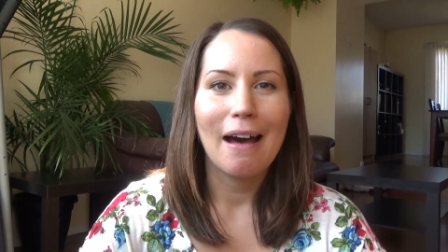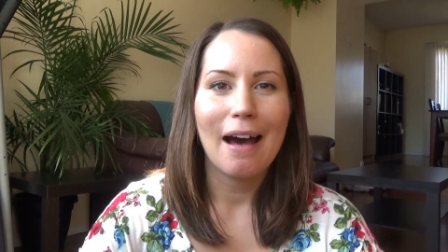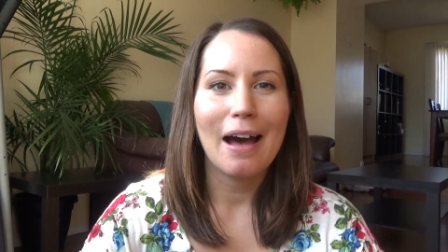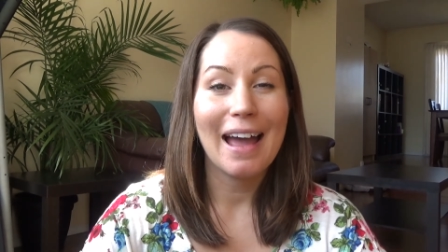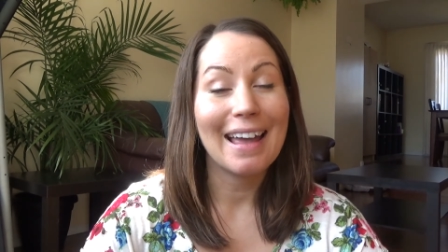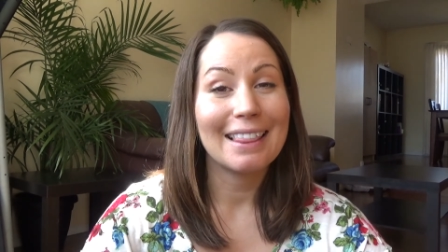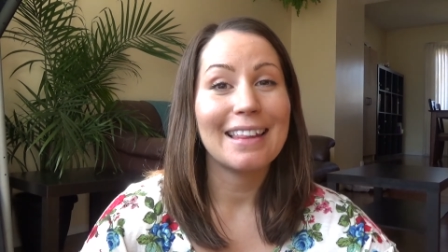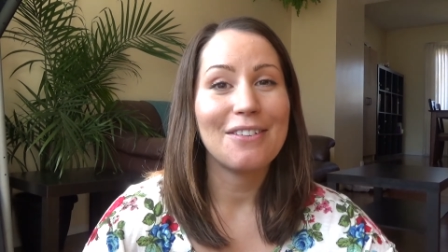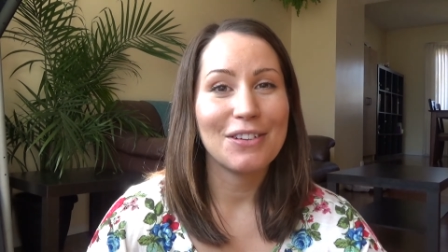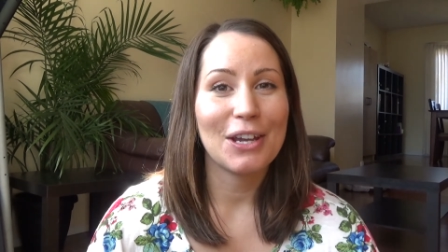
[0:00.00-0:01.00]
I
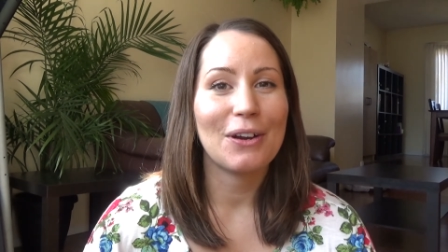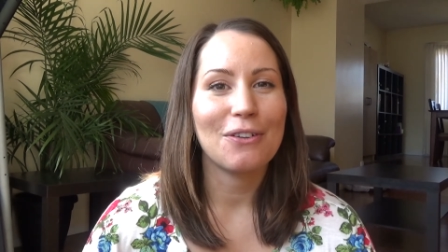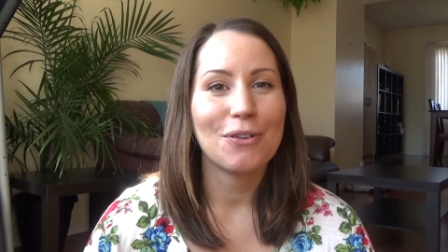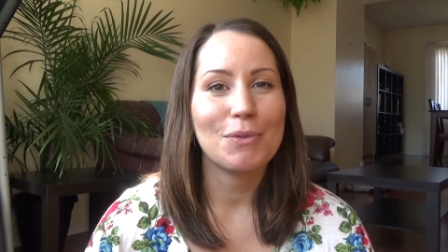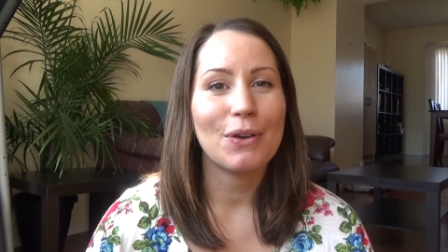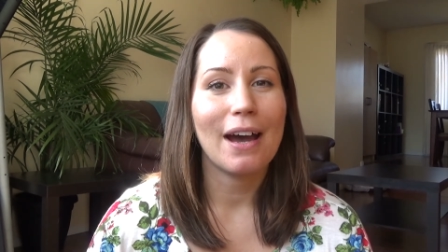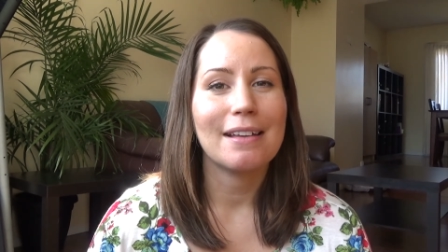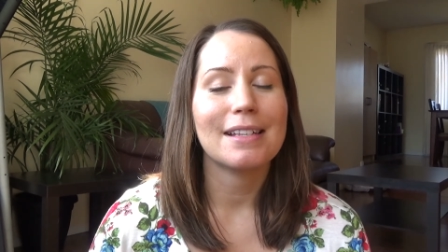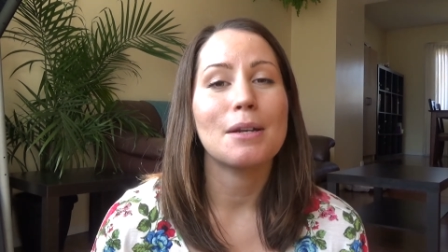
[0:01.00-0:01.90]
love hearing from you guys,